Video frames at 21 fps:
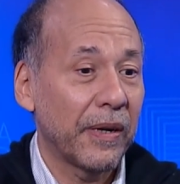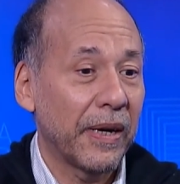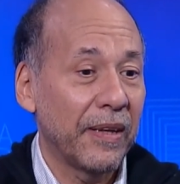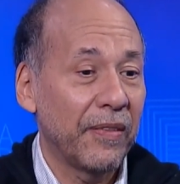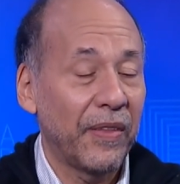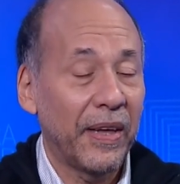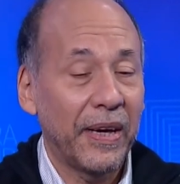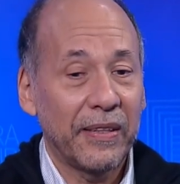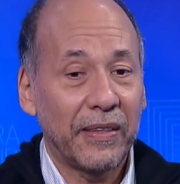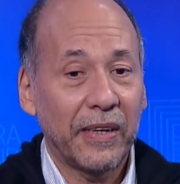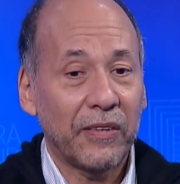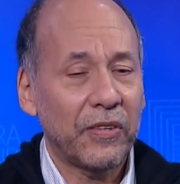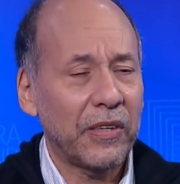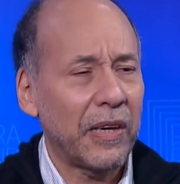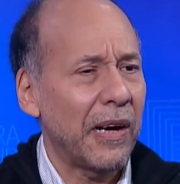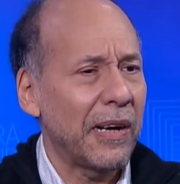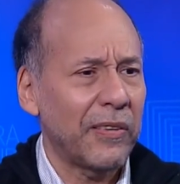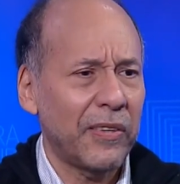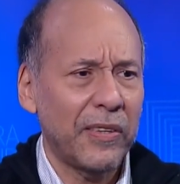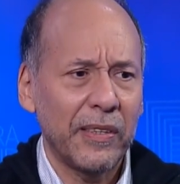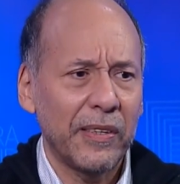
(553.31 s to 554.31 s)
Mm. And th that's
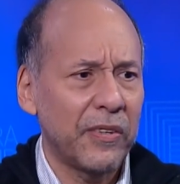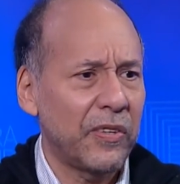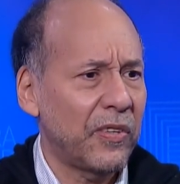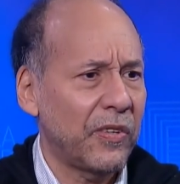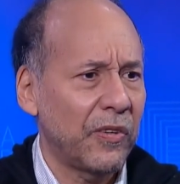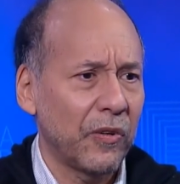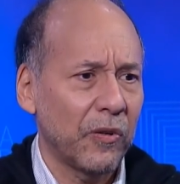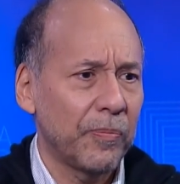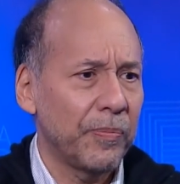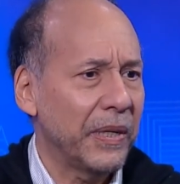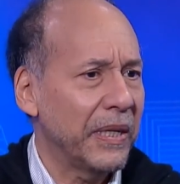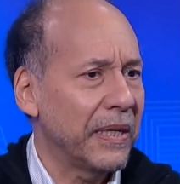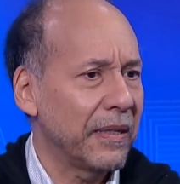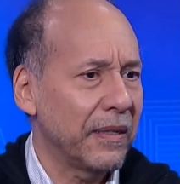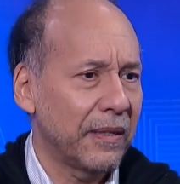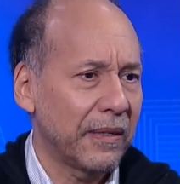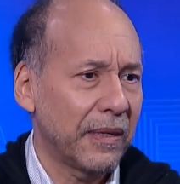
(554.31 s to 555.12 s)
constantly still being